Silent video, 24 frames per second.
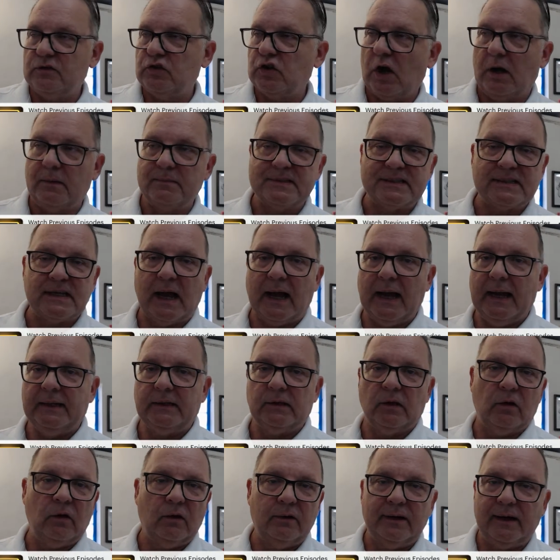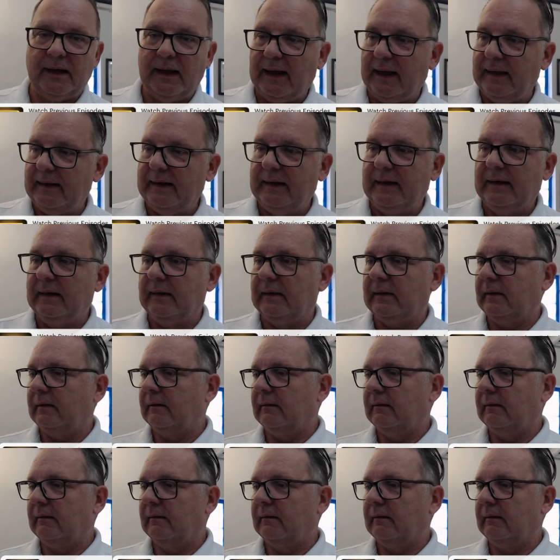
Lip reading: job site in